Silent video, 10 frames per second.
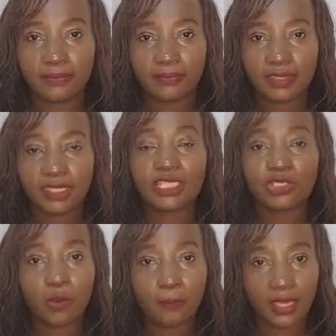Just
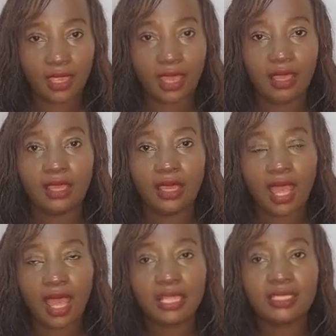compare
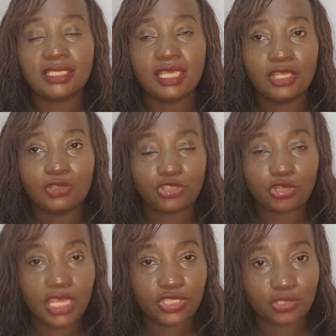and
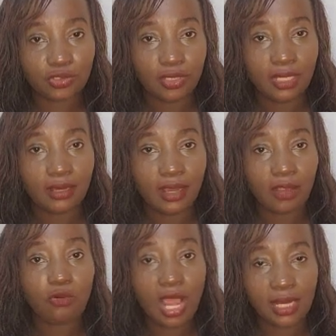try to
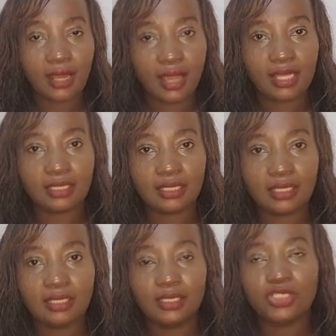work hard
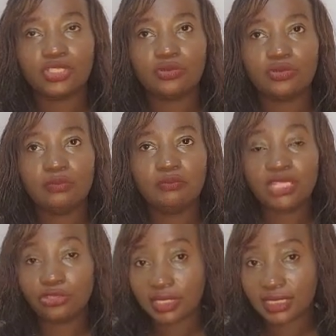to
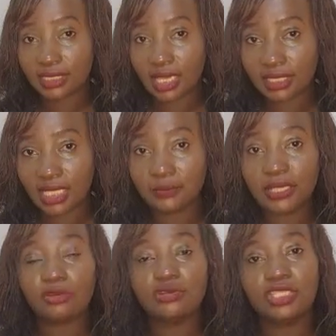meet those standards, but
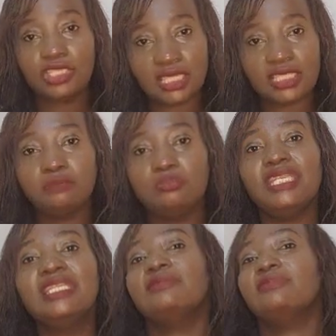not just
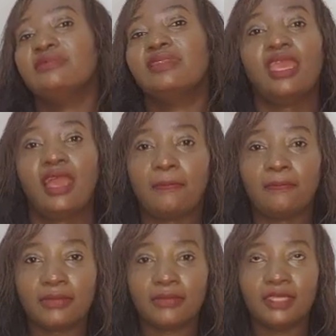be there,
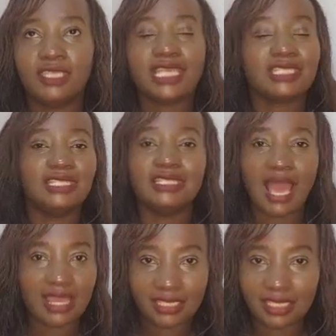just
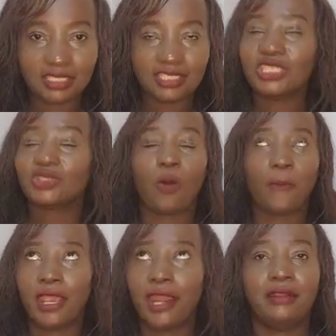nagging, just
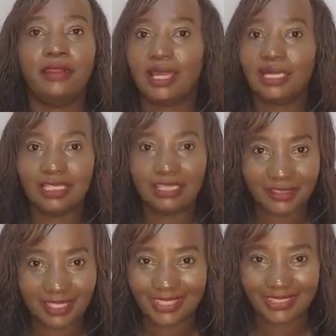comparing and
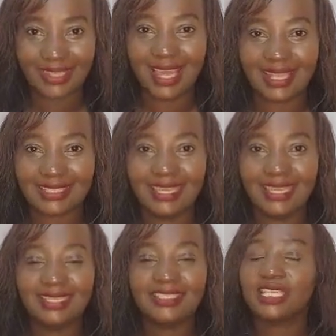leaving it to that,
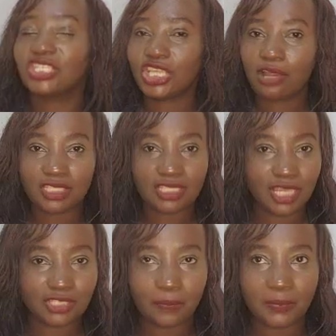just shouting
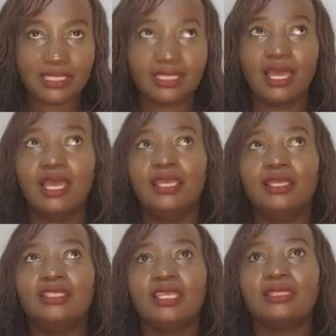at your partner,
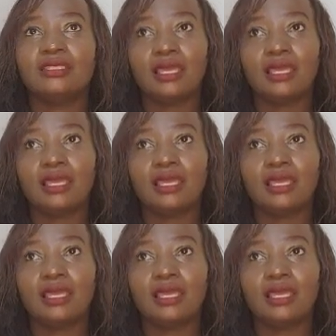just